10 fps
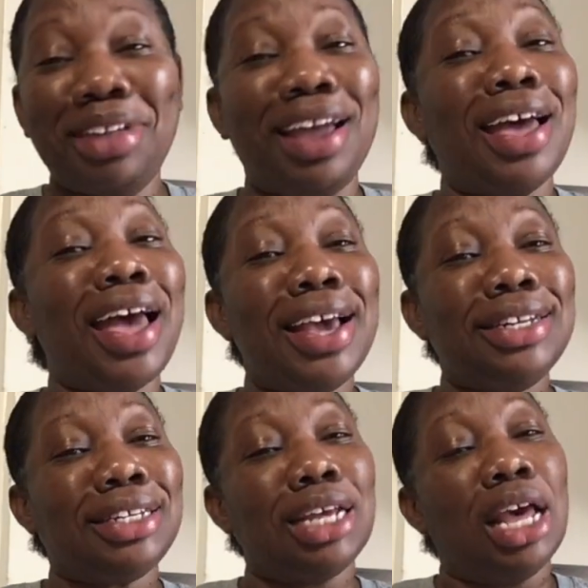Guys,
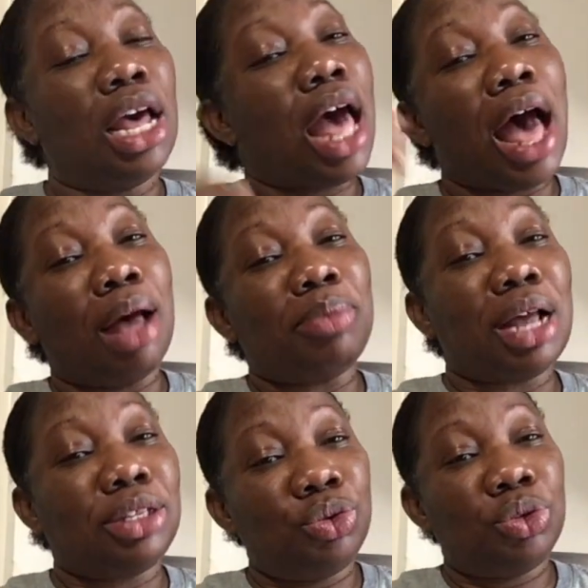I'm
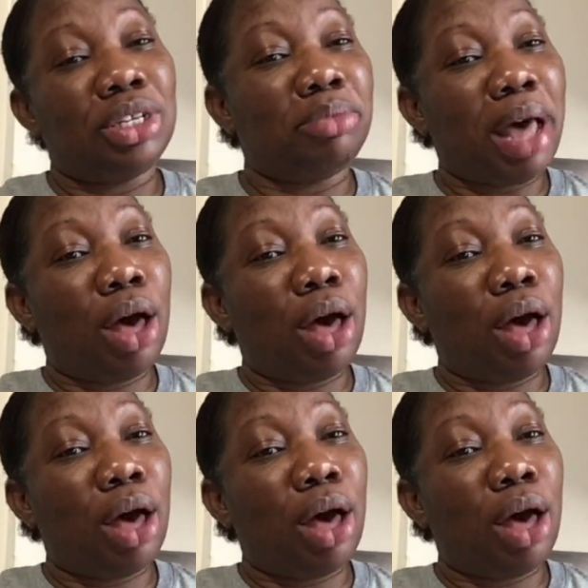not tooting my